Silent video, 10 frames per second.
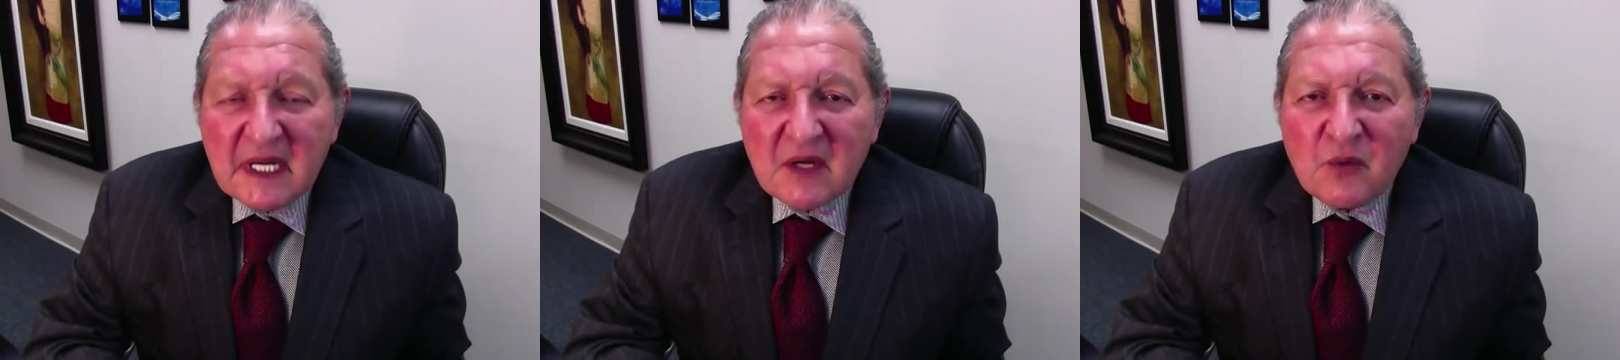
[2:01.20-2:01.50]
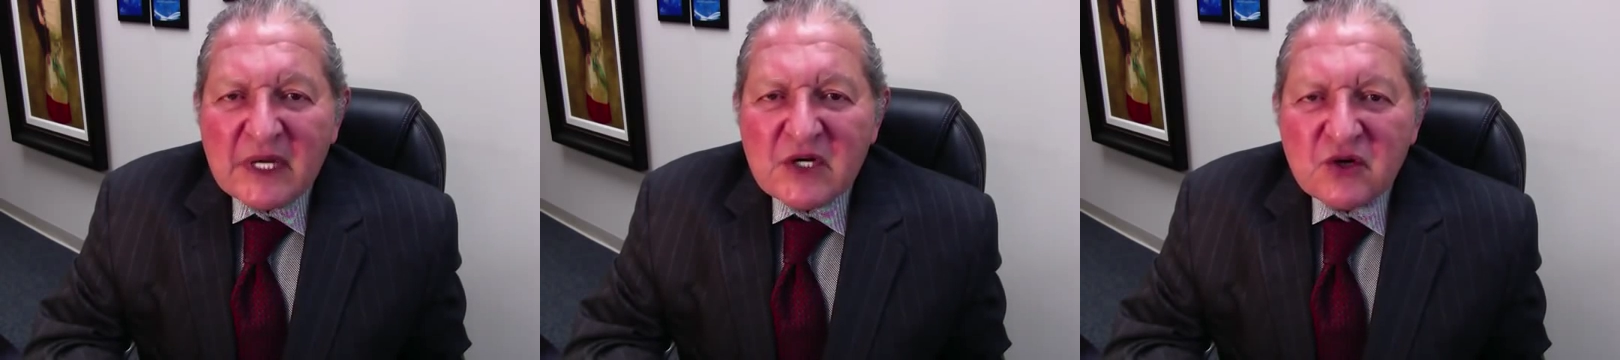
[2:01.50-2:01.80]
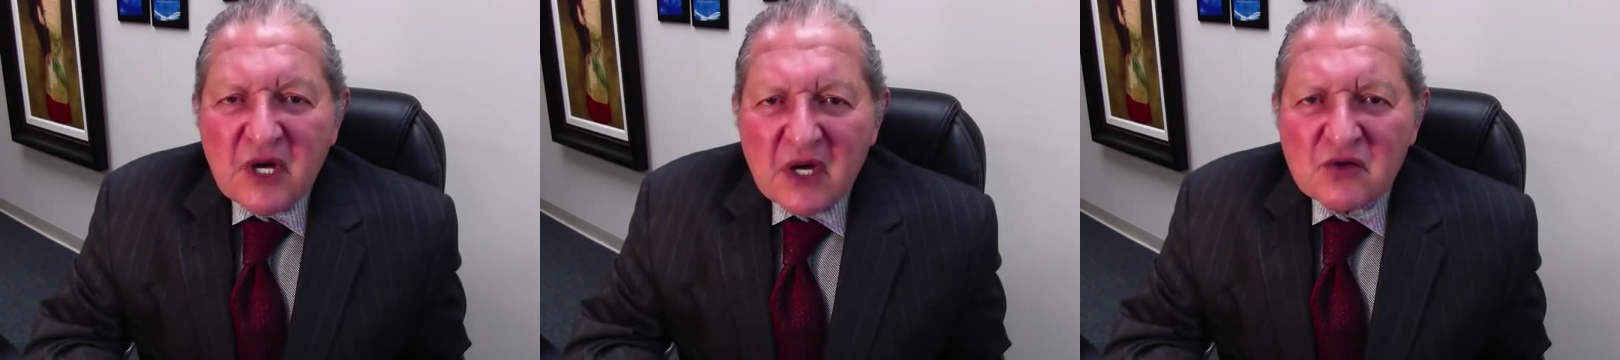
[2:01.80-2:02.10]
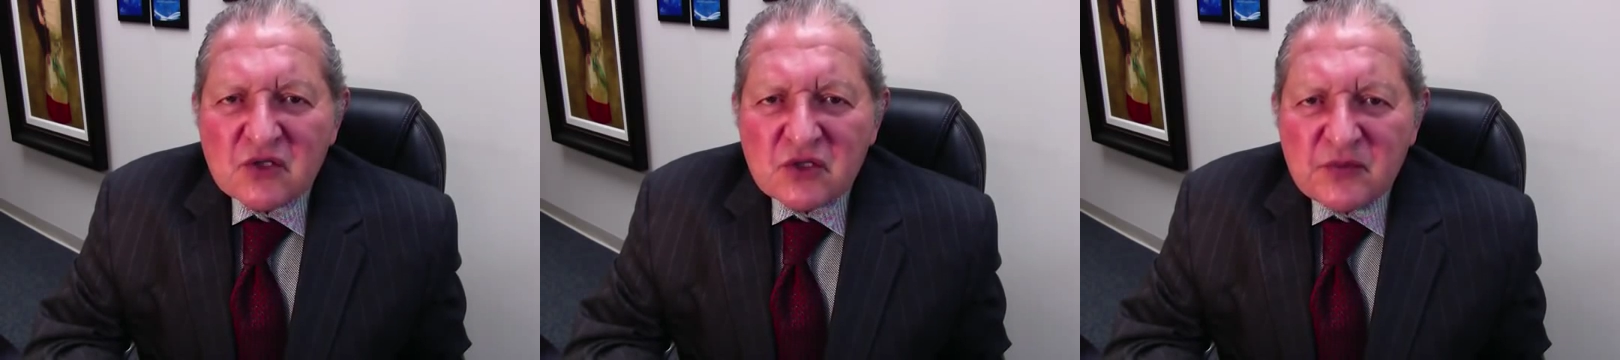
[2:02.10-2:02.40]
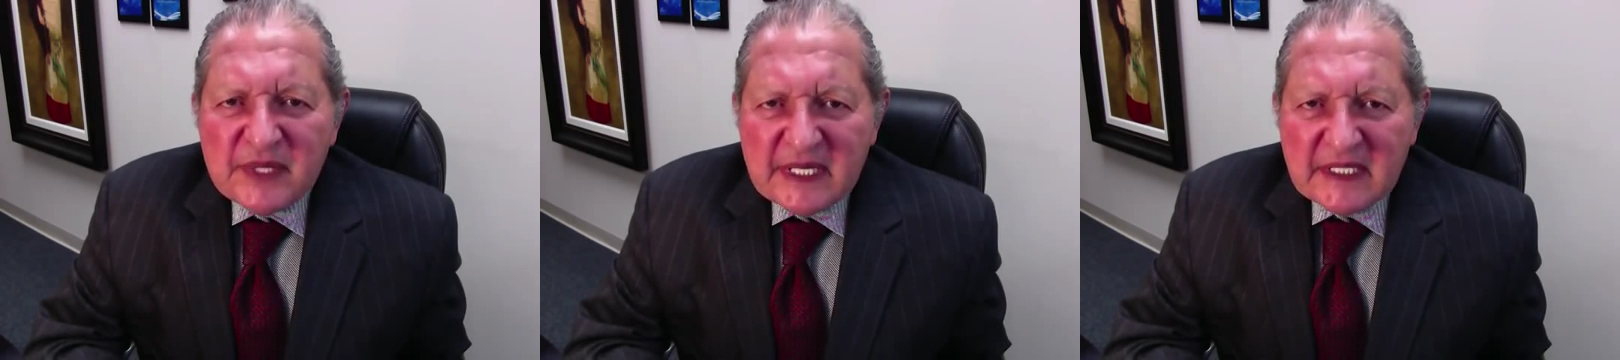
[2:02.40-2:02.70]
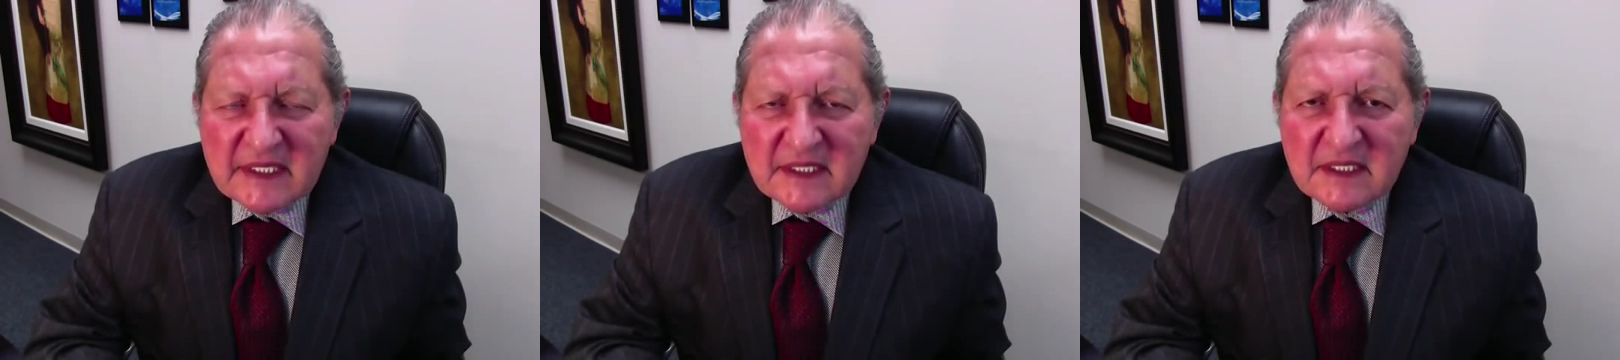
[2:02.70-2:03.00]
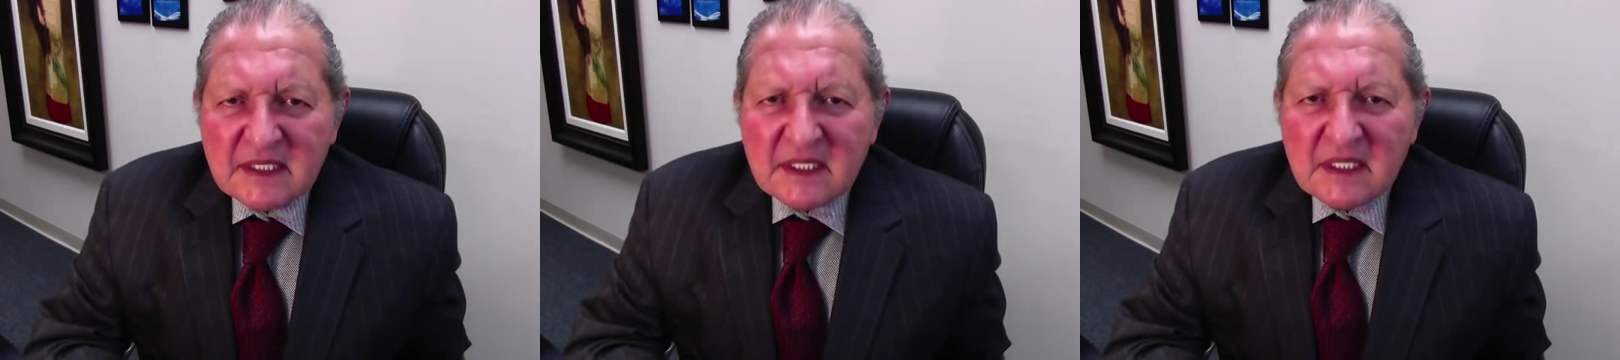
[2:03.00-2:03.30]
when you go to bed,
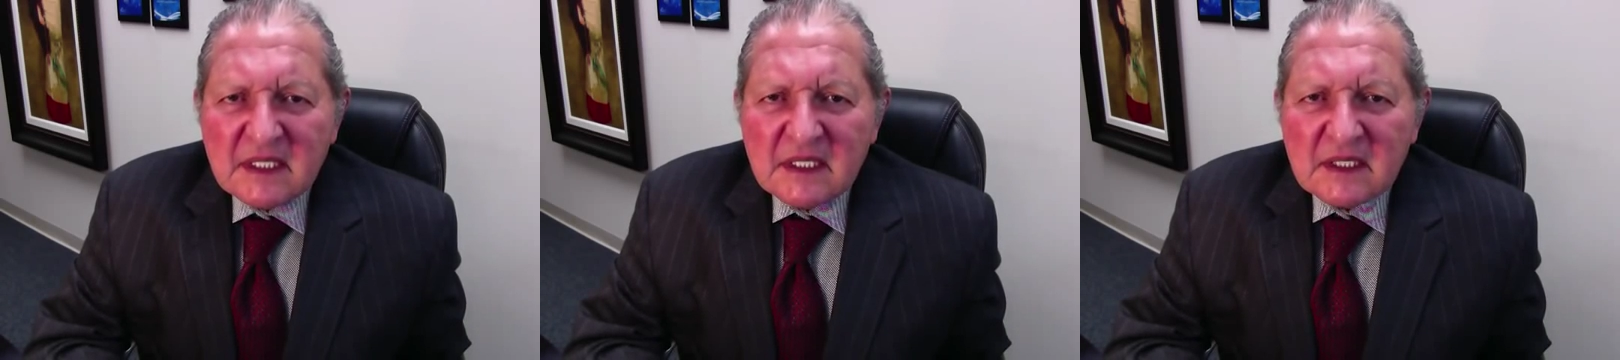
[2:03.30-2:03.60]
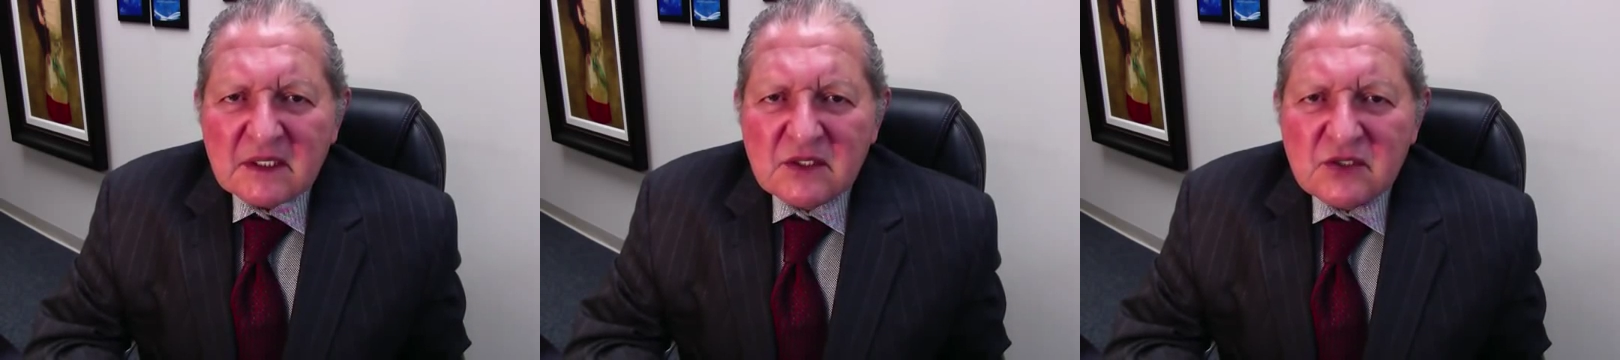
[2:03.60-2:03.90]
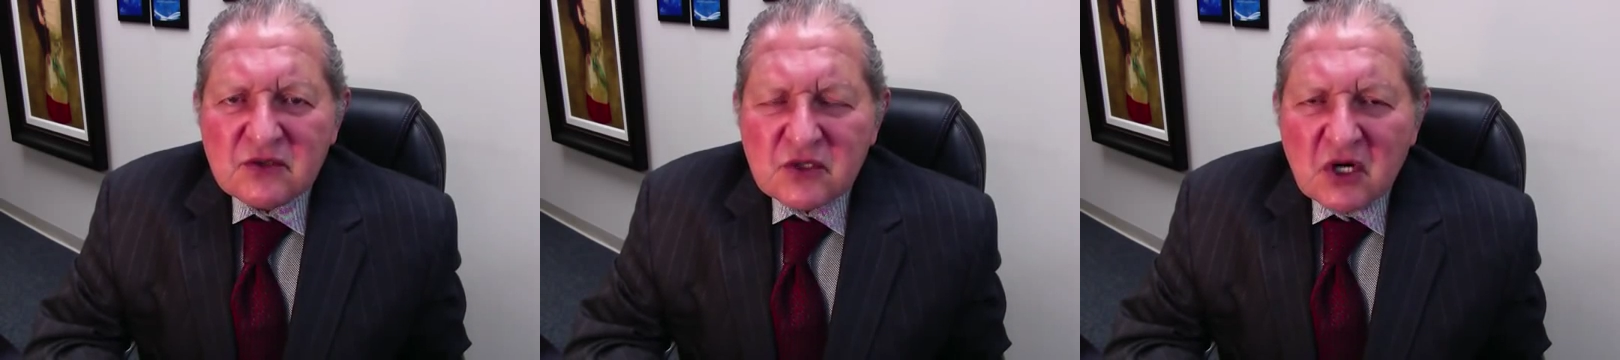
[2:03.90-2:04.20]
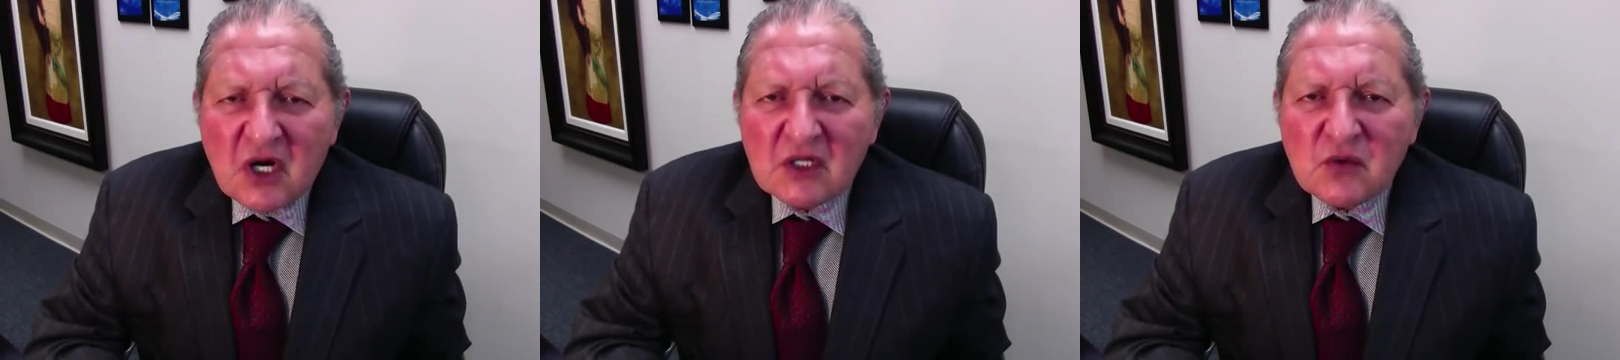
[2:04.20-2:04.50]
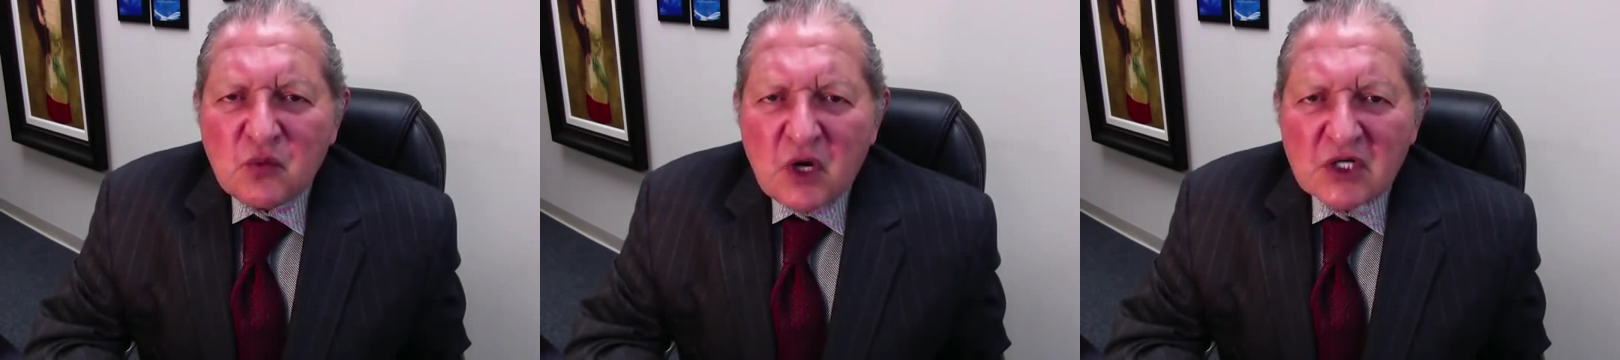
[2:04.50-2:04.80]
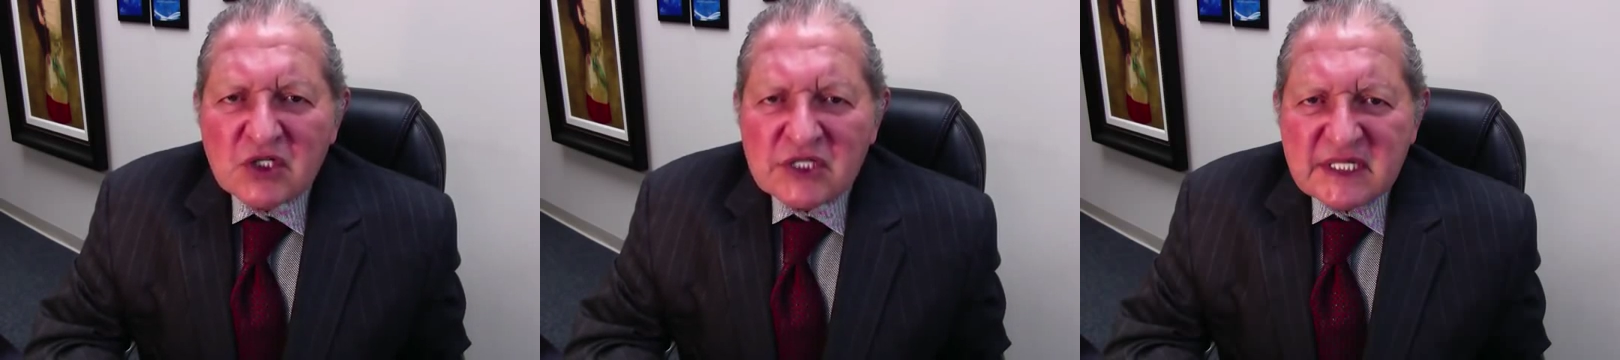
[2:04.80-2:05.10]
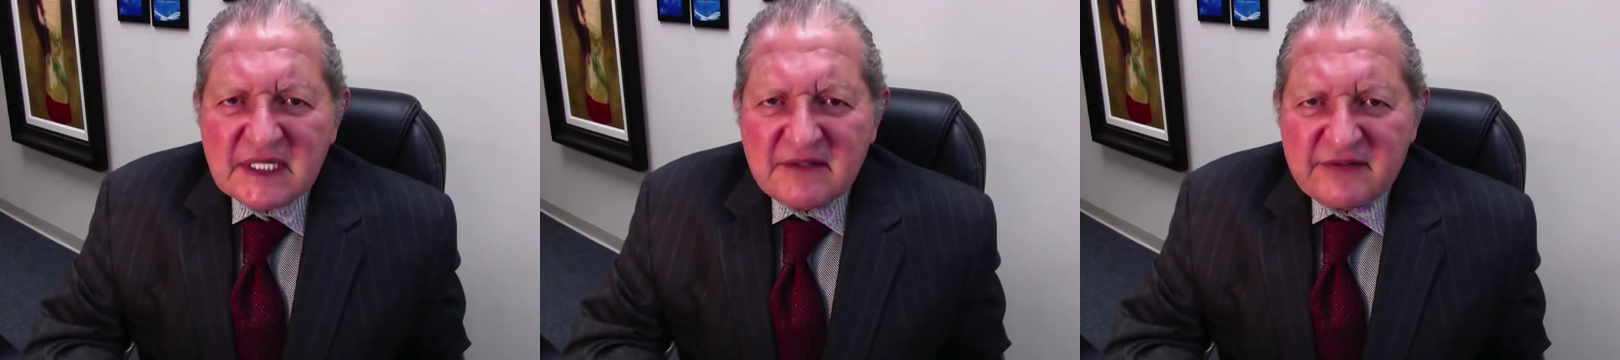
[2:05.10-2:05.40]
do not watch
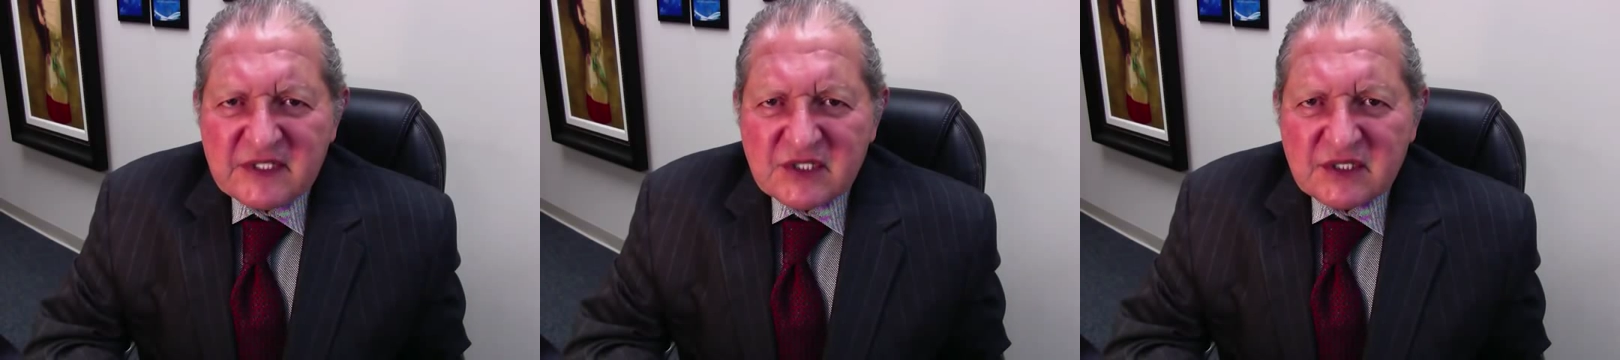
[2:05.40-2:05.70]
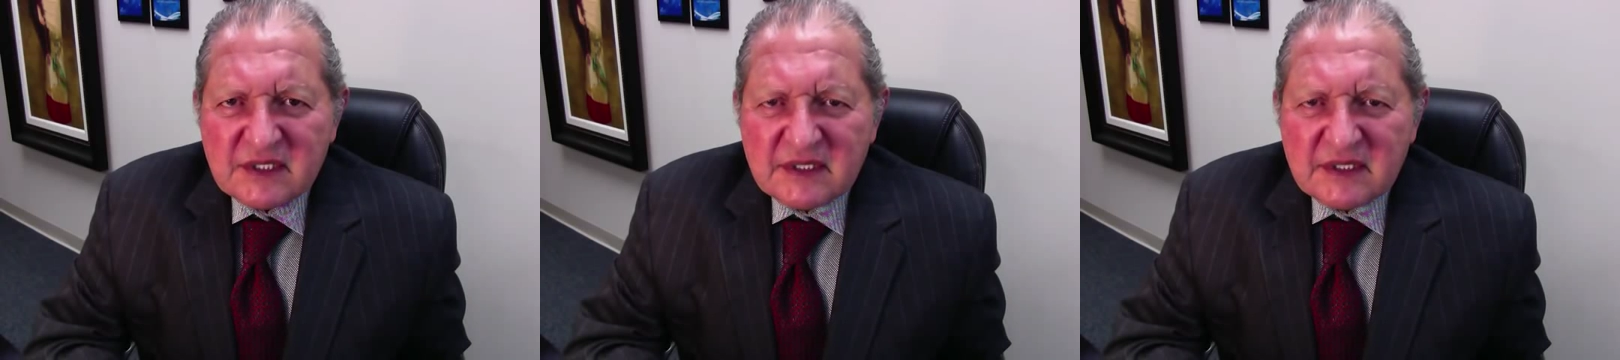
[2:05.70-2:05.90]
television,